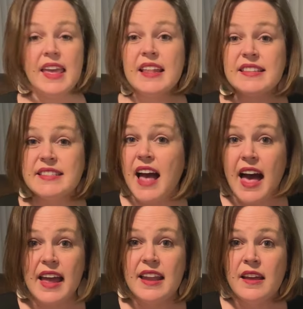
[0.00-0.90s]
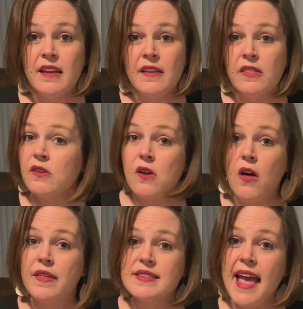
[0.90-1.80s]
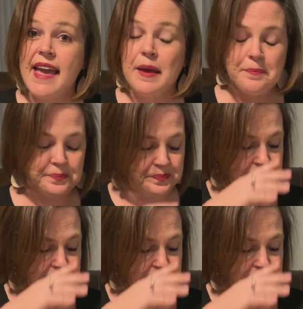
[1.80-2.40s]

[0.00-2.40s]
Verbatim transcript: inside, they're all the same.